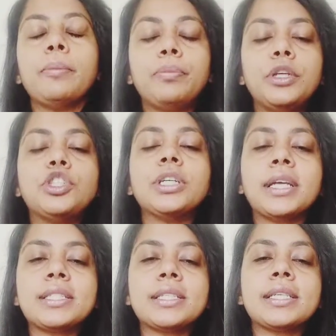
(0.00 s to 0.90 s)
bridging
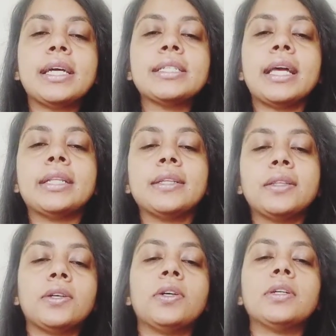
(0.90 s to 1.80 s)
exercise, and
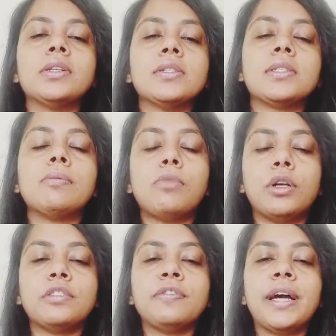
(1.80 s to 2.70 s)
the third is the
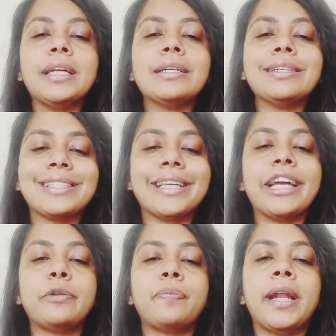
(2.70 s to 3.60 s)
modified
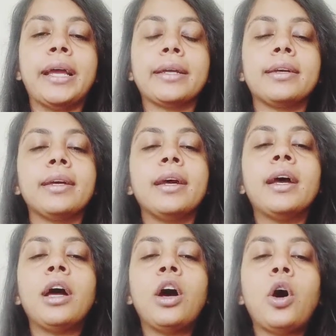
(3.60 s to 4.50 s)
side plank.
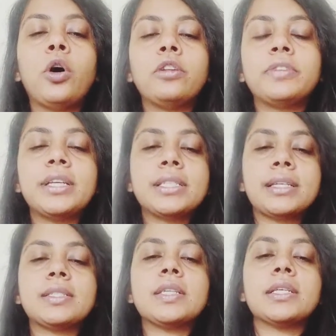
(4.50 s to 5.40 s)
All of these
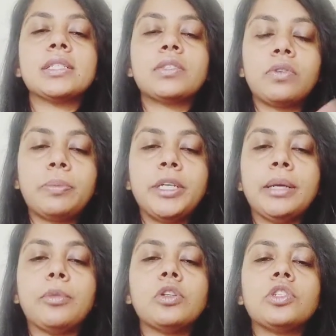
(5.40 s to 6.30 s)
exercises will be
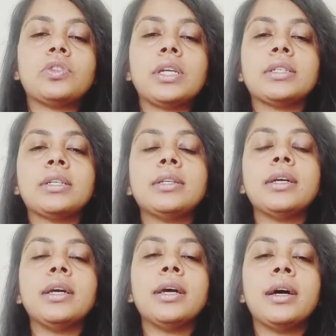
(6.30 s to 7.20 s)

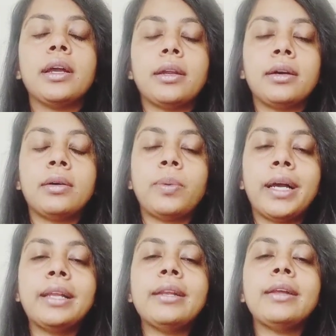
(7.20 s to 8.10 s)
demonstrated in a
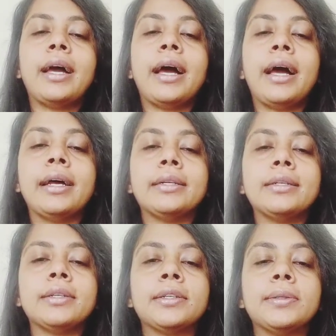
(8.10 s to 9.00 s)
while,
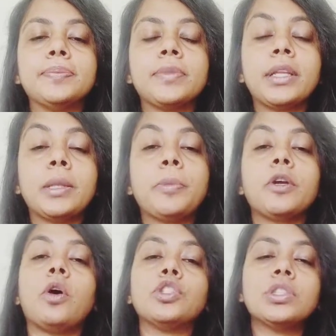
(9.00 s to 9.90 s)
and the
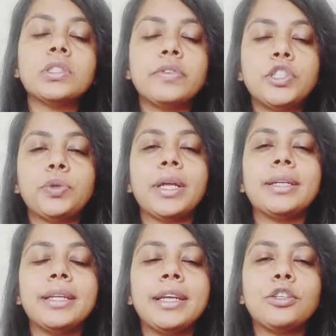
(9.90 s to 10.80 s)
precautions which you
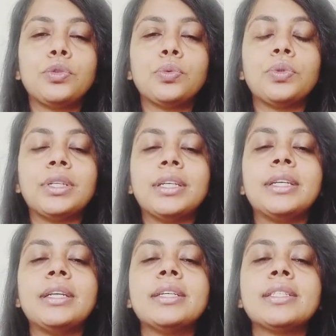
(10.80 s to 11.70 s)
can take to
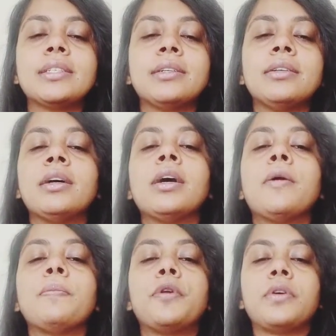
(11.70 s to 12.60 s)
decrease the
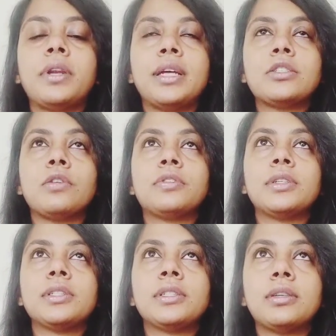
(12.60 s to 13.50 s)
progress of
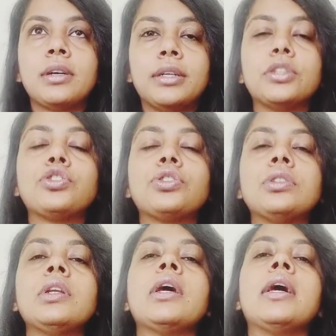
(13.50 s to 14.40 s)
this
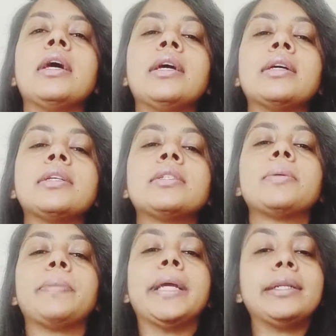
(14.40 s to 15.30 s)
condition
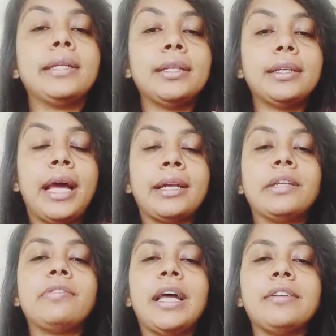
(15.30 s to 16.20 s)
is maintain an
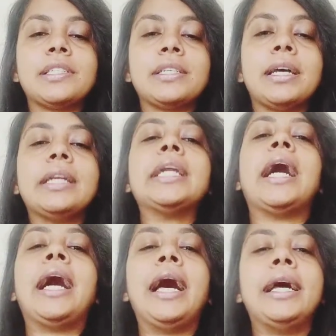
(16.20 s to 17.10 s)
active
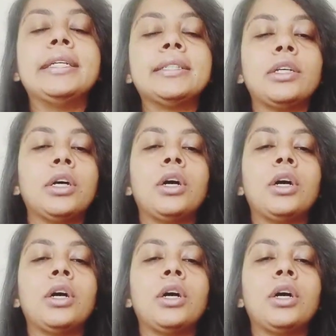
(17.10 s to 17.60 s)
lifestyle and